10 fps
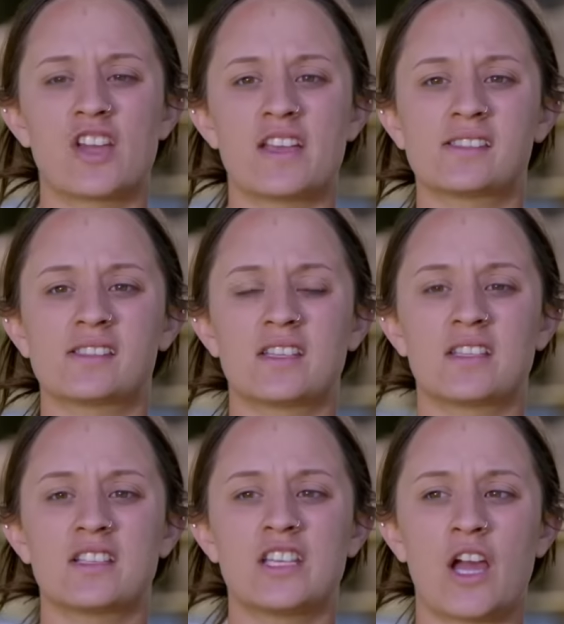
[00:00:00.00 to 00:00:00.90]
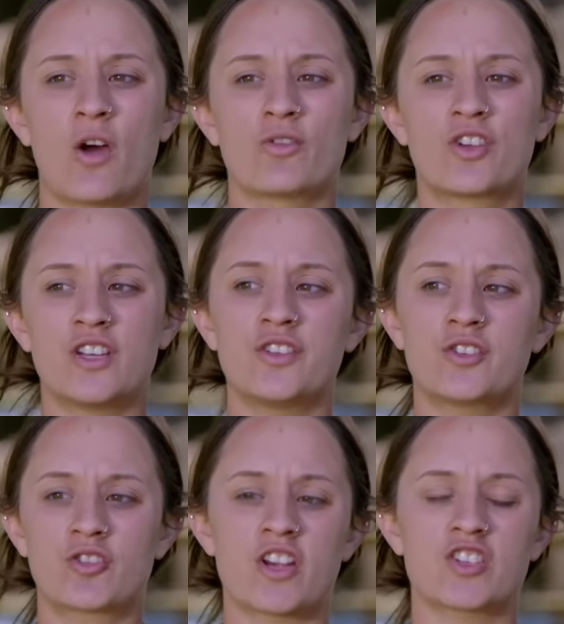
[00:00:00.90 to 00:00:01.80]
just, you know, good
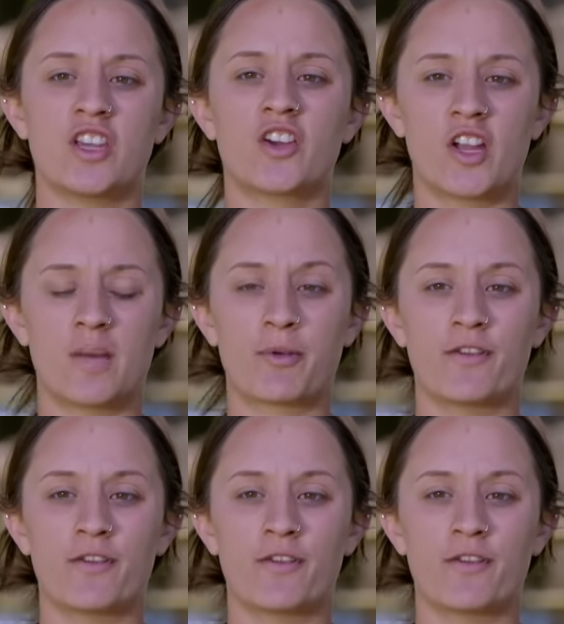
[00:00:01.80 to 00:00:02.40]
nutrition could have